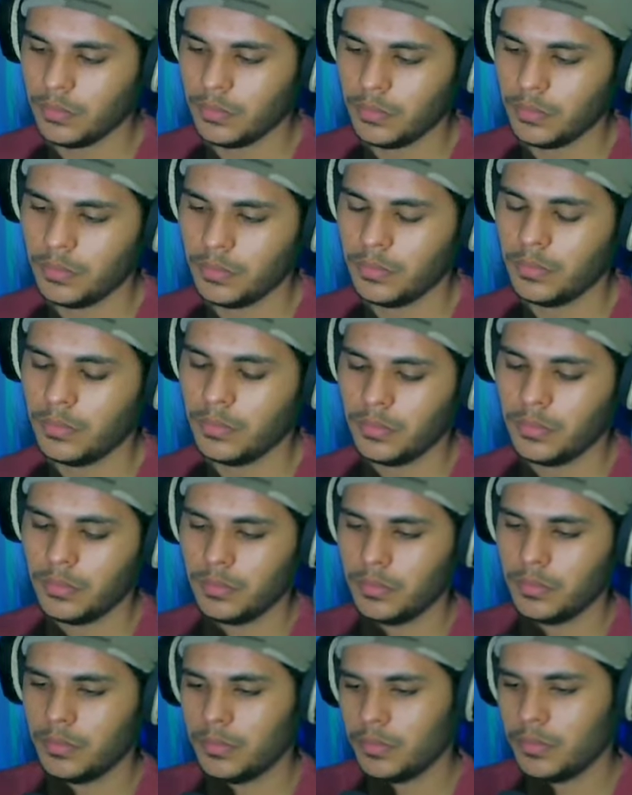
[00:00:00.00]

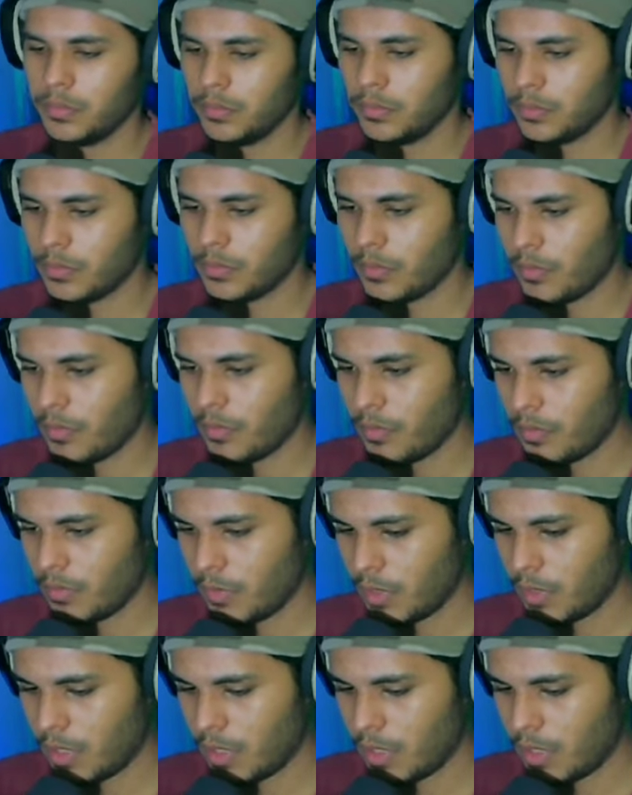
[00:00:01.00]
(no one is talking)